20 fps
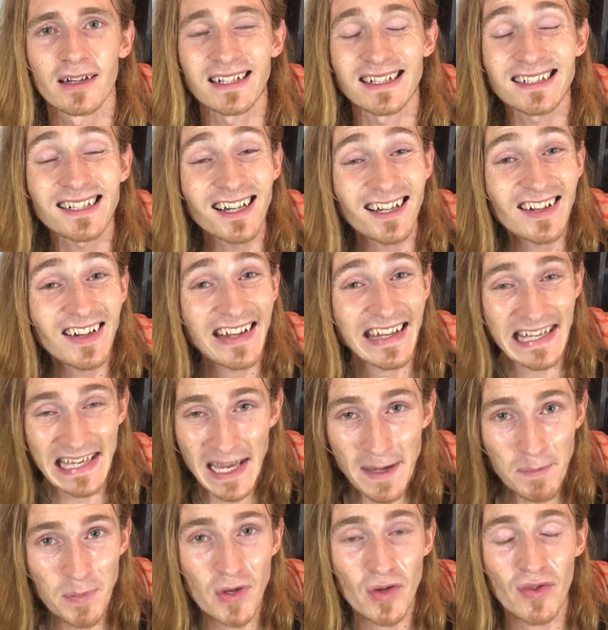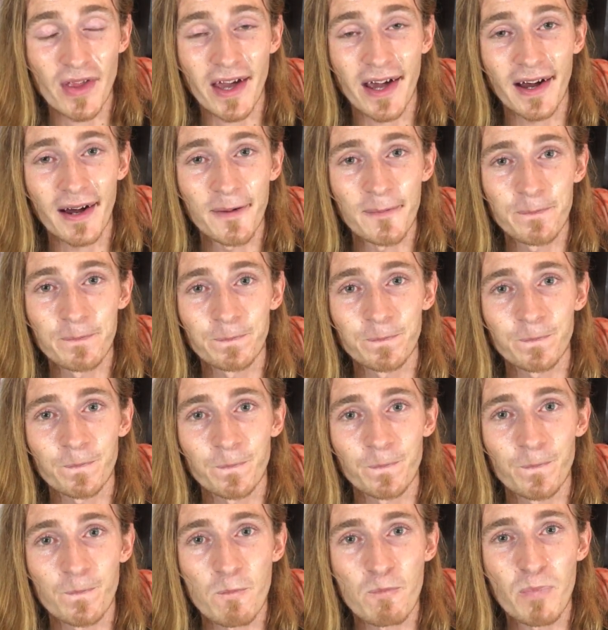It's not going to keep you there,
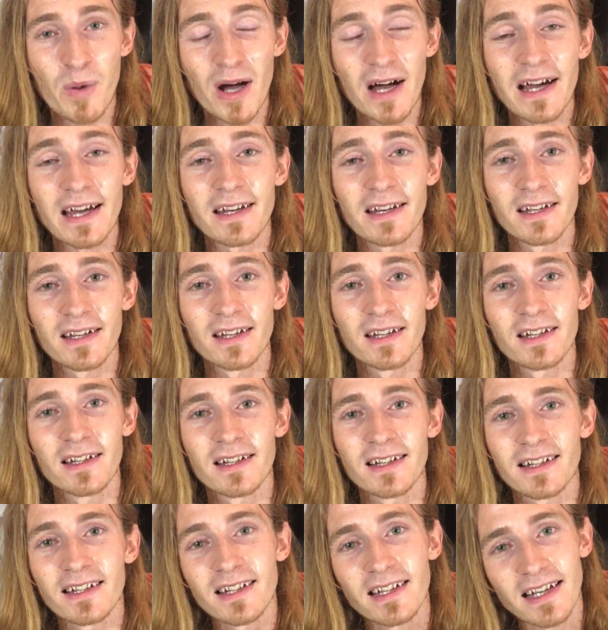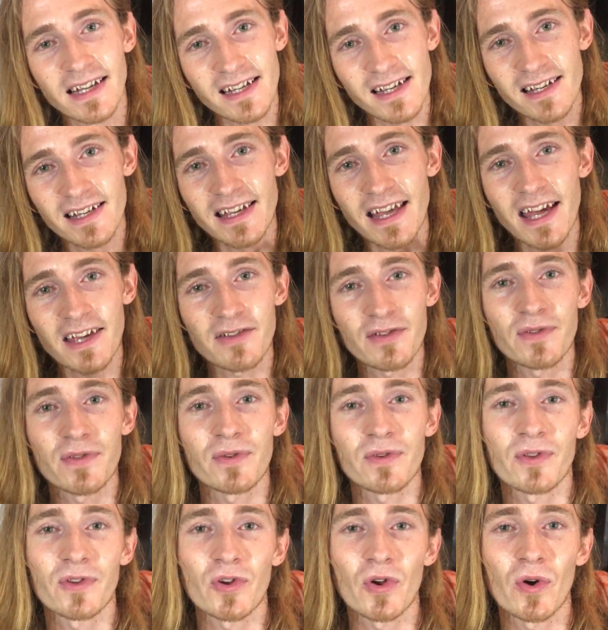but it can get you
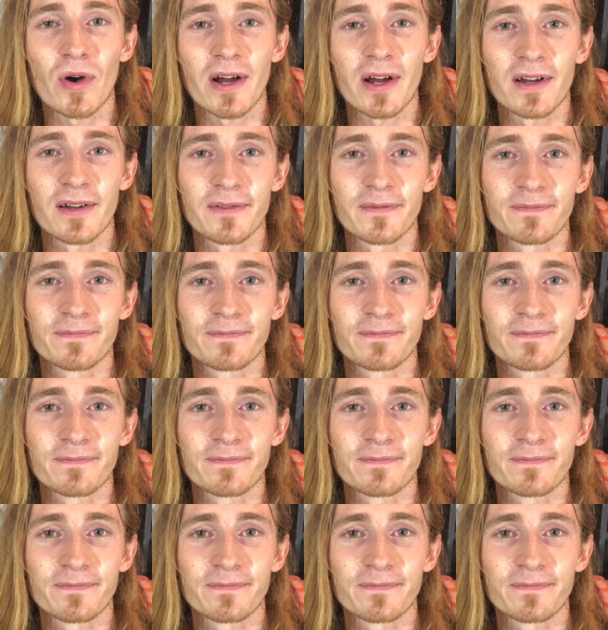through the door.